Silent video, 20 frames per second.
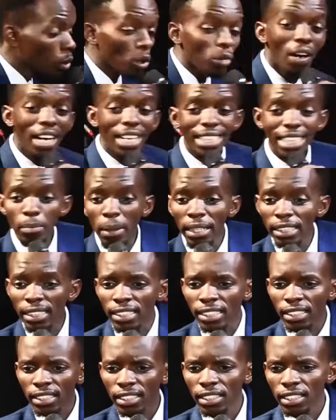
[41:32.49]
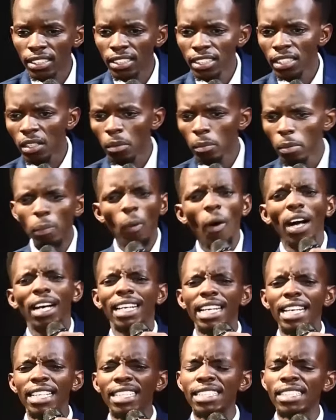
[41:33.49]
Because of agreement. People
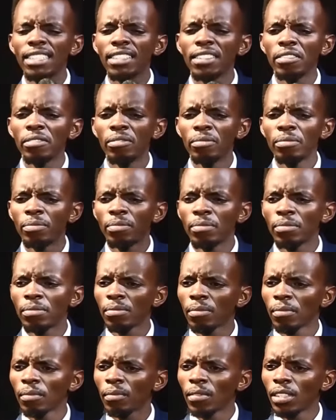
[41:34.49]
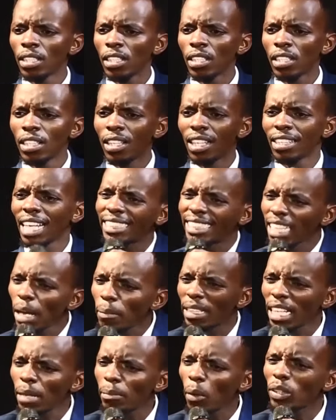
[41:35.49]
agreed. There's
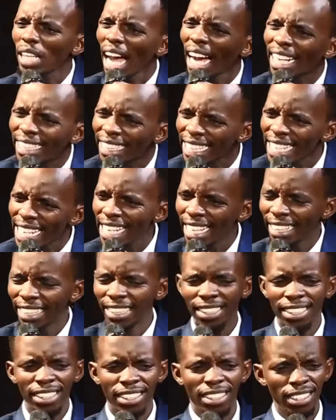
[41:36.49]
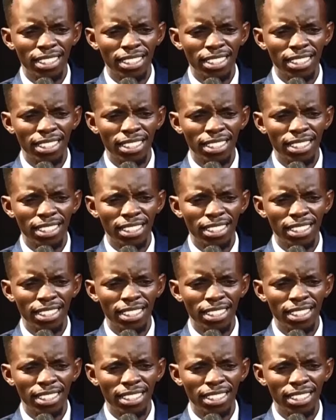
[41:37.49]
something about agreeing.